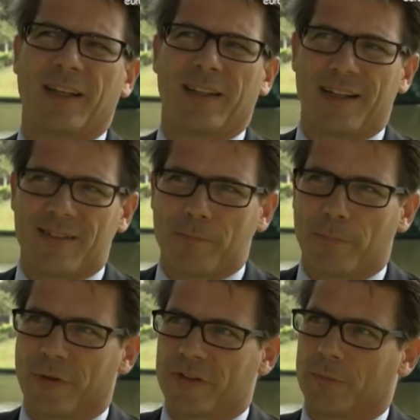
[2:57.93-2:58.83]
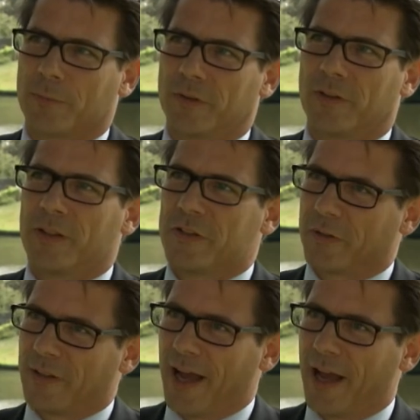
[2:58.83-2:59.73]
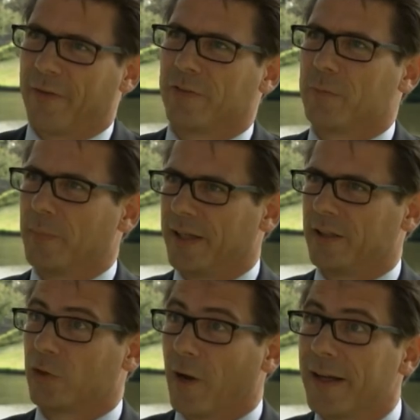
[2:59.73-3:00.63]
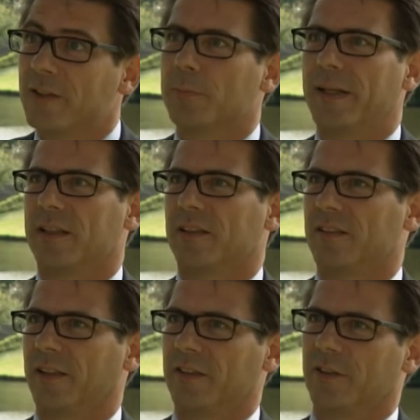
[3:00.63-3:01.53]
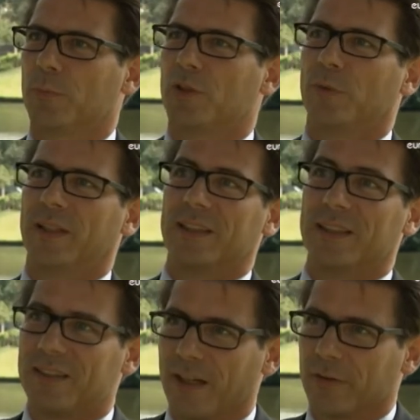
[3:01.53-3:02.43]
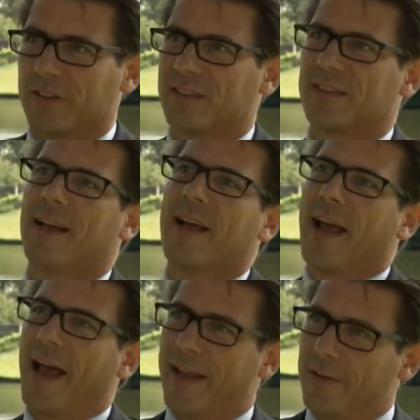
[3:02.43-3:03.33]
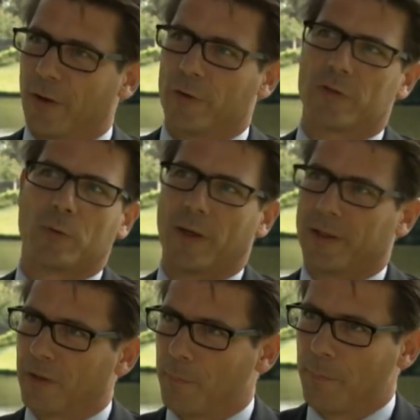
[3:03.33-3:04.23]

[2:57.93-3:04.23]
That's impossible. So you have to try to make a distinction between the terrorists and those who want to come